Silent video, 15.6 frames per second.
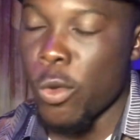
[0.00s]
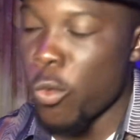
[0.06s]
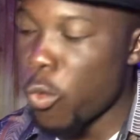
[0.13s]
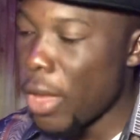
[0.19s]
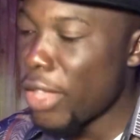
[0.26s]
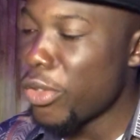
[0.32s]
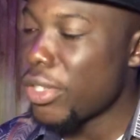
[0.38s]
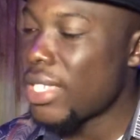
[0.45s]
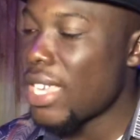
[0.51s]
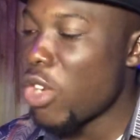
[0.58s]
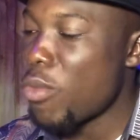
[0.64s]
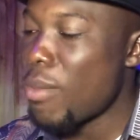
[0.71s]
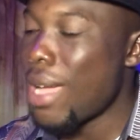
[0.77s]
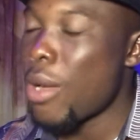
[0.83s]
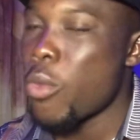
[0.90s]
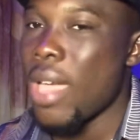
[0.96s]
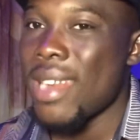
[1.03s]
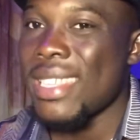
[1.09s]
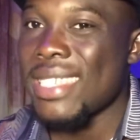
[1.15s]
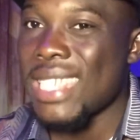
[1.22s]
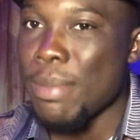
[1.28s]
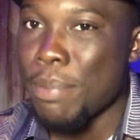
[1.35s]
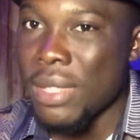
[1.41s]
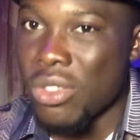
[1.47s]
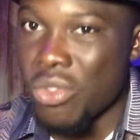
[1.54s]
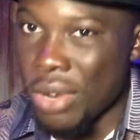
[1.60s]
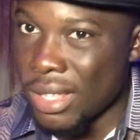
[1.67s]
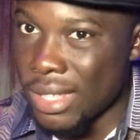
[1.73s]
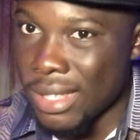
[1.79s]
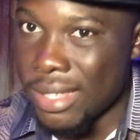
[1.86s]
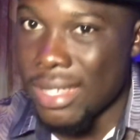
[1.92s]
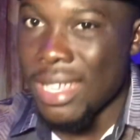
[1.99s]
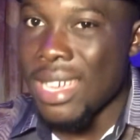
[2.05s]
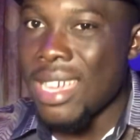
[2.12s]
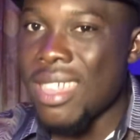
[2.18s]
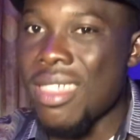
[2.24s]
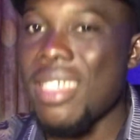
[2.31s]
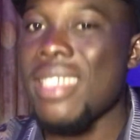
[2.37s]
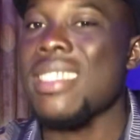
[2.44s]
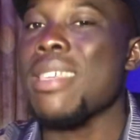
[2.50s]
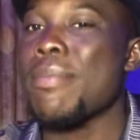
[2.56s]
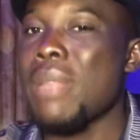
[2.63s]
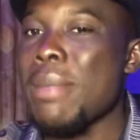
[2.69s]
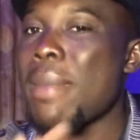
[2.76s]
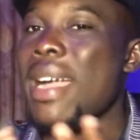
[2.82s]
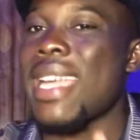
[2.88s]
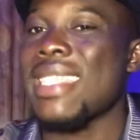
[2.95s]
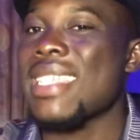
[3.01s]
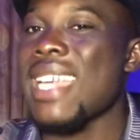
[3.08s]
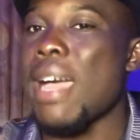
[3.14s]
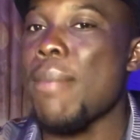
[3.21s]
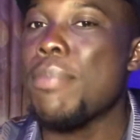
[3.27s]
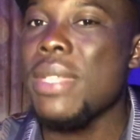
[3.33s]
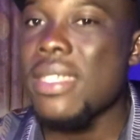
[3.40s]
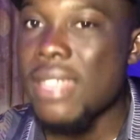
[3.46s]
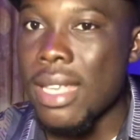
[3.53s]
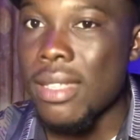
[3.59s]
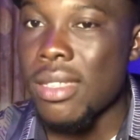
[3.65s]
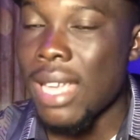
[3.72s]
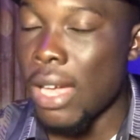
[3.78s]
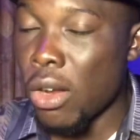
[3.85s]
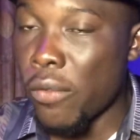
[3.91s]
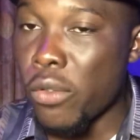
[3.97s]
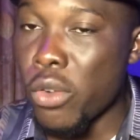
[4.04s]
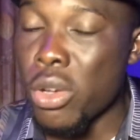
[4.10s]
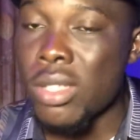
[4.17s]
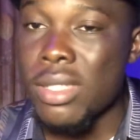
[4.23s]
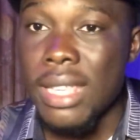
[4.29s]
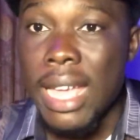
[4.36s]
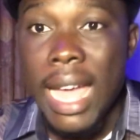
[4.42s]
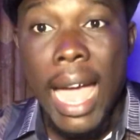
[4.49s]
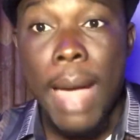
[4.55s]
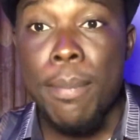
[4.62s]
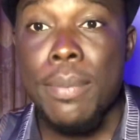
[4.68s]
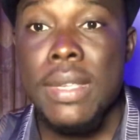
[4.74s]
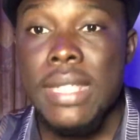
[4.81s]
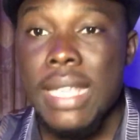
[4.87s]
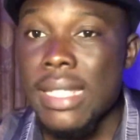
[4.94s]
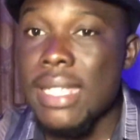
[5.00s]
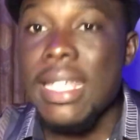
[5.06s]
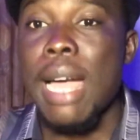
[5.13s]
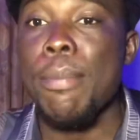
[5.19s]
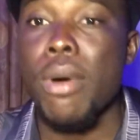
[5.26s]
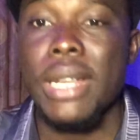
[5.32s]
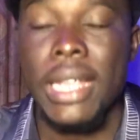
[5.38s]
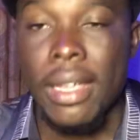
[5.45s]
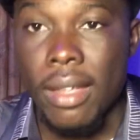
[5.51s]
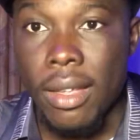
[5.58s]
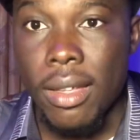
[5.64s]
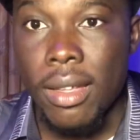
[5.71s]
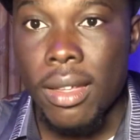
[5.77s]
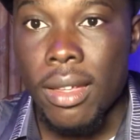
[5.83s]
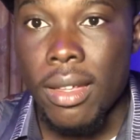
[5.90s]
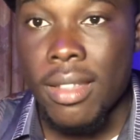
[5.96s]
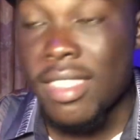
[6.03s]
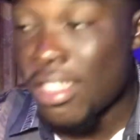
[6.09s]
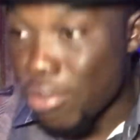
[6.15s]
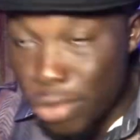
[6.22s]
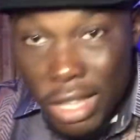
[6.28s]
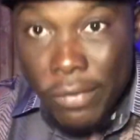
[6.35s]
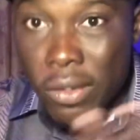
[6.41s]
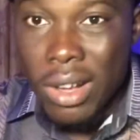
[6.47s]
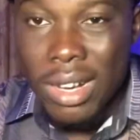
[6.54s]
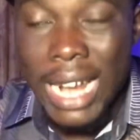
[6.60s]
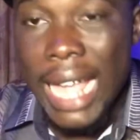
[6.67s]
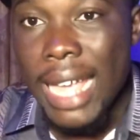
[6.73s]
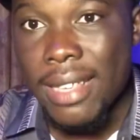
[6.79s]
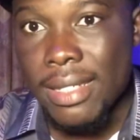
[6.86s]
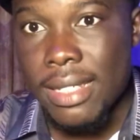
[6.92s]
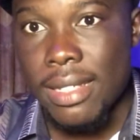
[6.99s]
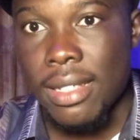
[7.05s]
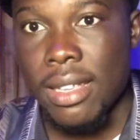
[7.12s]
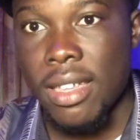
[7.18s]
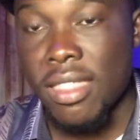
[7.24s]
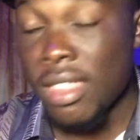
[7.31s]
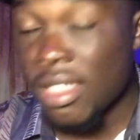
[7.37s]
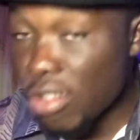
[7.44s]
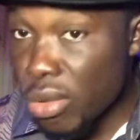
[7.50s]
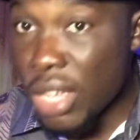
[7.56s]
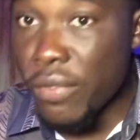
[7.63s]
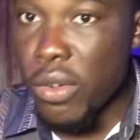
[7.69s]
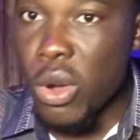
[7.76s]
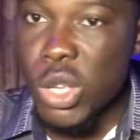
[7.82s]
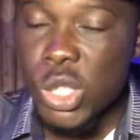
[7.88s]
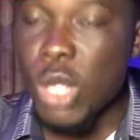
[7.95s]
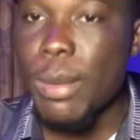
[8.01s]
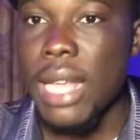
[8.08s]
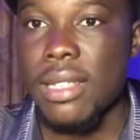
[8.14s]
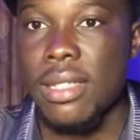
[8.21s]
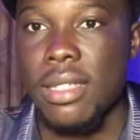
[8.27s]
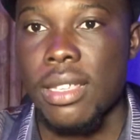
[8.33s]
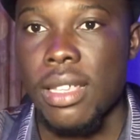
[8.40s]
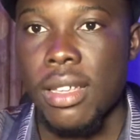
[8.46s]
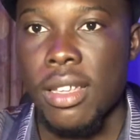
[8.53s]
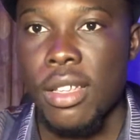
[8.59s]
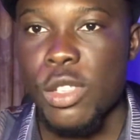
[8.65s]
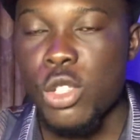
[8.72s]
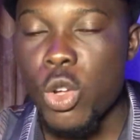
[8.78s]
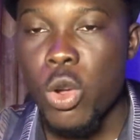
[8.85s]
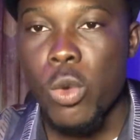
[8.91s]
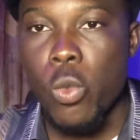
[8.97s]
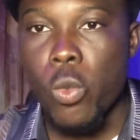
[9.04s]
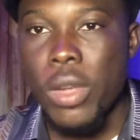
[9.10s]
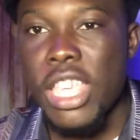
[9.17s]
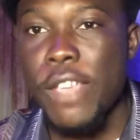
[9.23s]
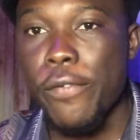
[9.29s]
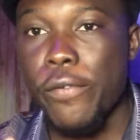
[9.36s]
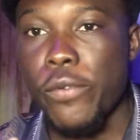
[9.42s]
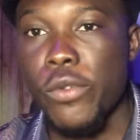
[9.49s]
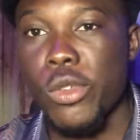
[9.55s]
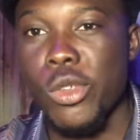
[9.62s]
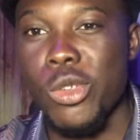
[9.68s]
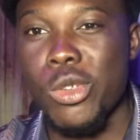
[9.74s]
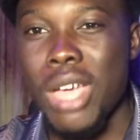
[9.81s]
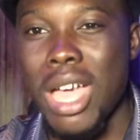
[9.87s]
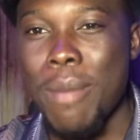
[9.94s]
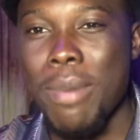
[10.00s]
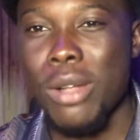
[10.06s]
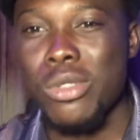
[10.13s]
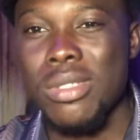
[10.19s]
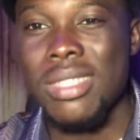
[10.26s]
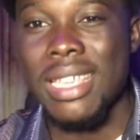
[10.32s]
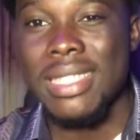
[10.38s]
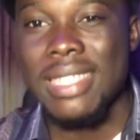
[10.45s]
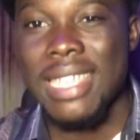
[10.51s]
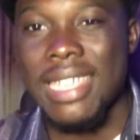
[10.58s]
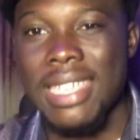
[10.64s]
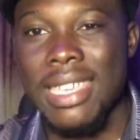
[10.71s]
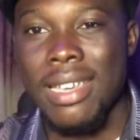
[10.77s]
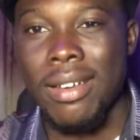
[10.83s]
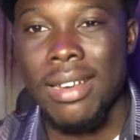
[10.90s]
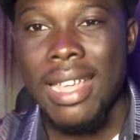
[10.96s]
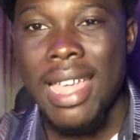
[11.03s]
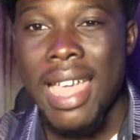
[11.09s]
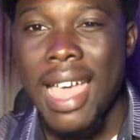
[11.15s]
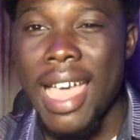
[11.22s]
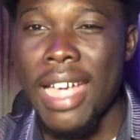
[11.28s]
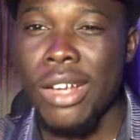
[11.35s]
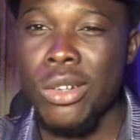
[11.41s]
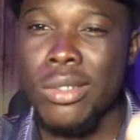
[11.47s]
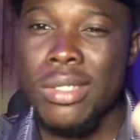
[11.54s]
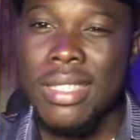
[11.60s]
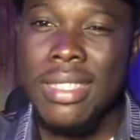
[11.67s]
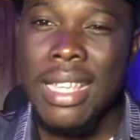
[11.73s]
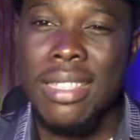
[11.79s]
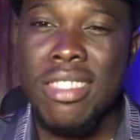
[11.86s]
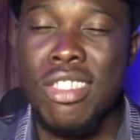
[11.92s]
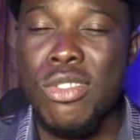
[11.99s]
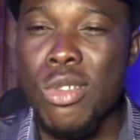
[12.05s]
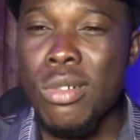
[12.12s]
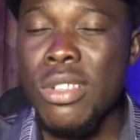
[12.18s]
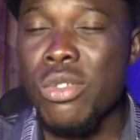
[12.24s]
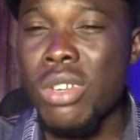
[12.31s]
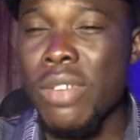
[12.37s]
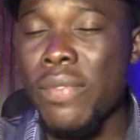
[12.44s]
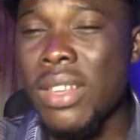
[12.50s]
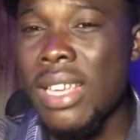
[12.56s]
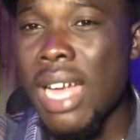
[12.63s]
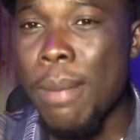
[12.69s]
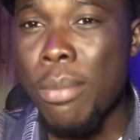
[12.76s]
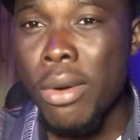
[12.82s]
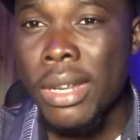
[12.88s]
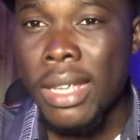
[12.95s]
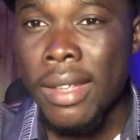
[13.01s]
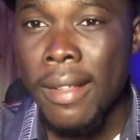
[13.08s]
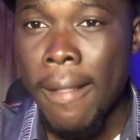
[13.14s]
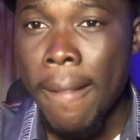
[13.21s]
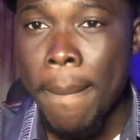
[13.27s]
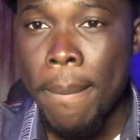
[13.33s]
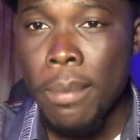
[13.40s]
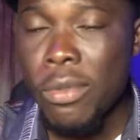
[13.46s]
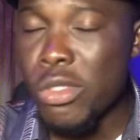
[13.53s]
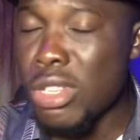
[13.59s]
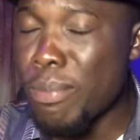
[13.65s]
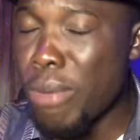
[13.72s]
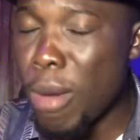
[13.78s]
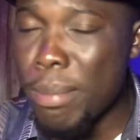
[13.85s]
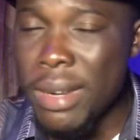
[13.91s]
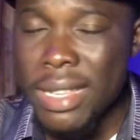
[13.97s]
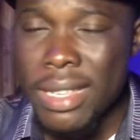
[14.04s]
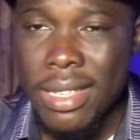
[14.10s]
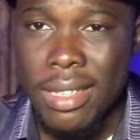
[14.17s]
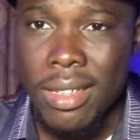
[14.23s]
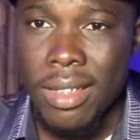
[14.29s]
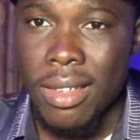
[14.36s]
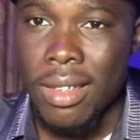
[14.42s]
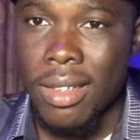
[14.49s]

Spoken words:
When you see a woman wearing skimpy dresses, she's simply marketing her business. And of course, her business is her body. She's looking for clients. She's looking for customers. So if you're about to date a girl and you notice that she's always revealing her body to the public,